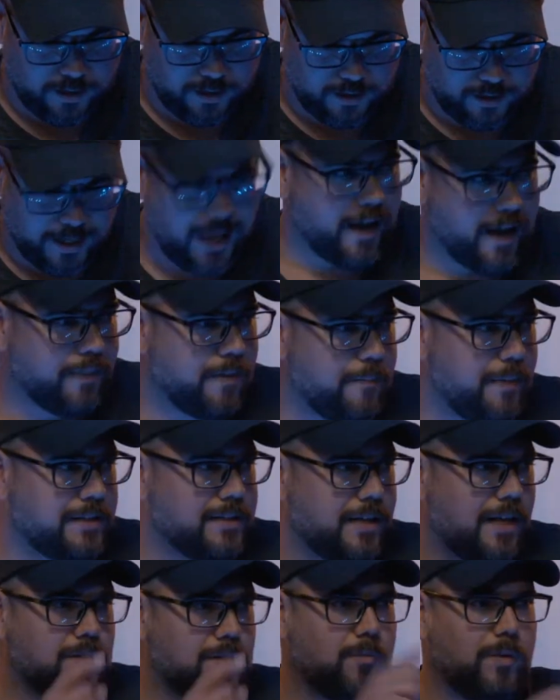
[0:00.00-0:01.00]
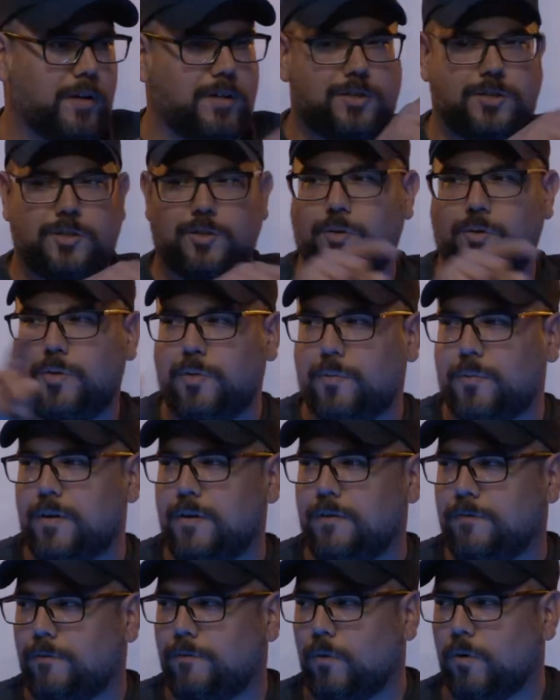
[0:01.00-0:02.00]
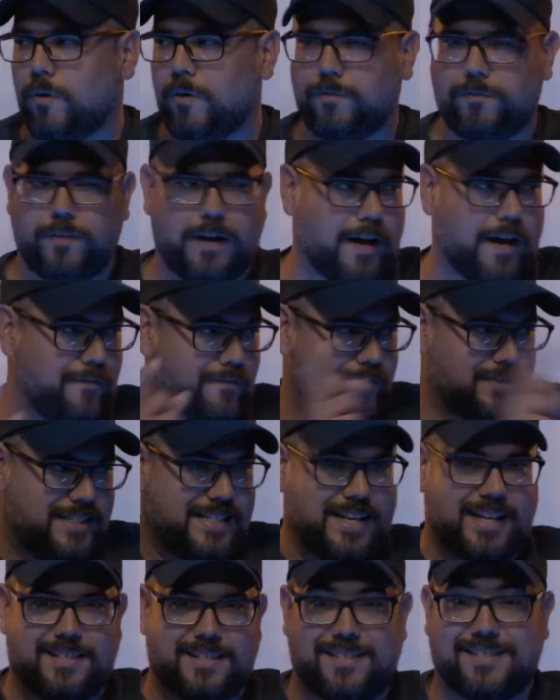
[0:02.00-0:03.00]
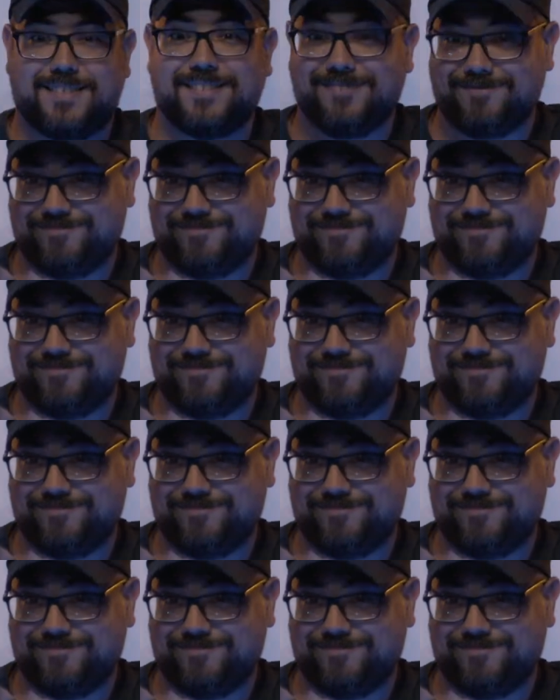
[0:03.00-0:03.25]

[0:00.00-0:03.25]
Yeah, that makes sense. 1, 2, 3, 4, 5, 6.